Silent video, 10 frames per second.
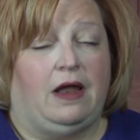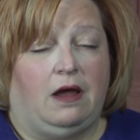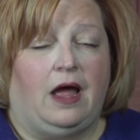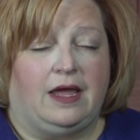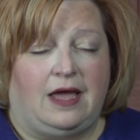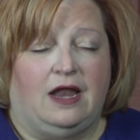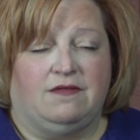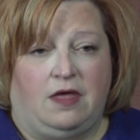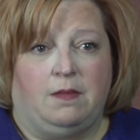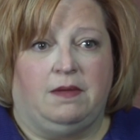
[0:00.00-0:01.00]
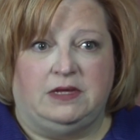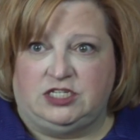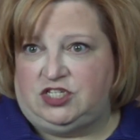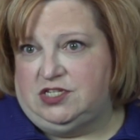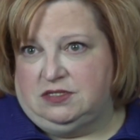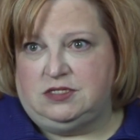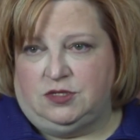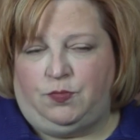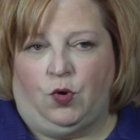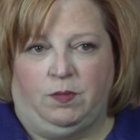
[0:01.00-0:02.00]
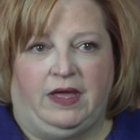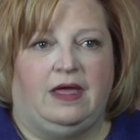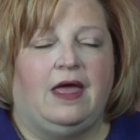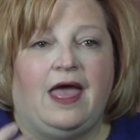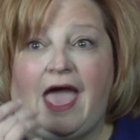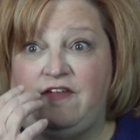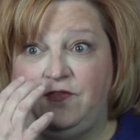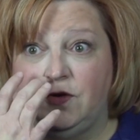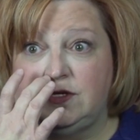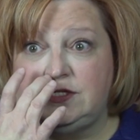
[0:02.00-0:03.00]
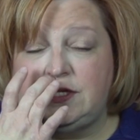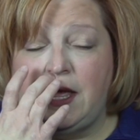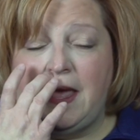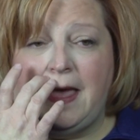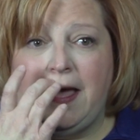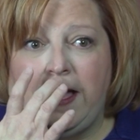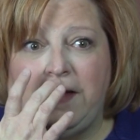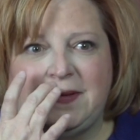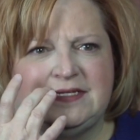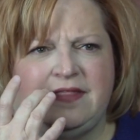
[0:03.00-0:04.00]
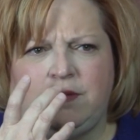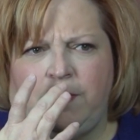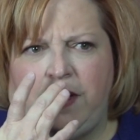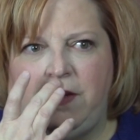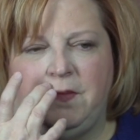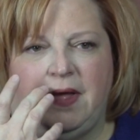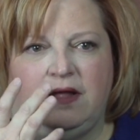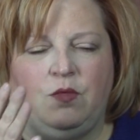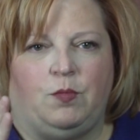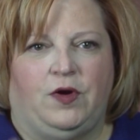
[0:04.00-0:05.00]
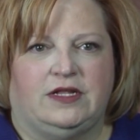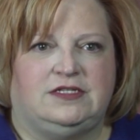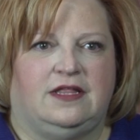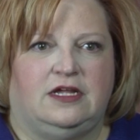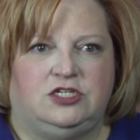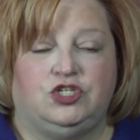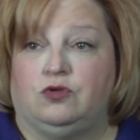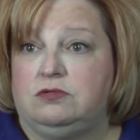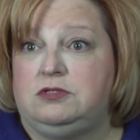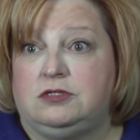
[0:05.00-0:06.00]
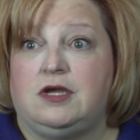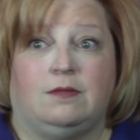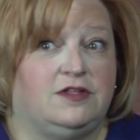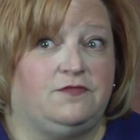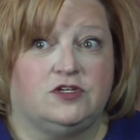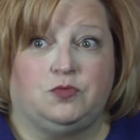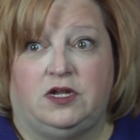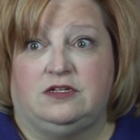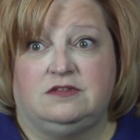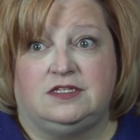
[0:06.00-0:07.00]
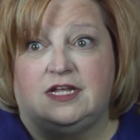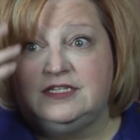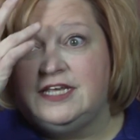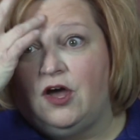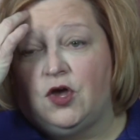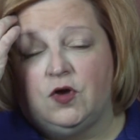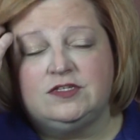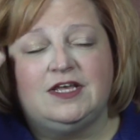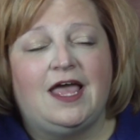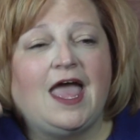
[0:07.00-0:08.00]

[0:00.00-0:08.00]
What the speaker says: I kind of thought maybe just to support me at first, because I think my mom at one point said that she'll come to the first one and see how it goes.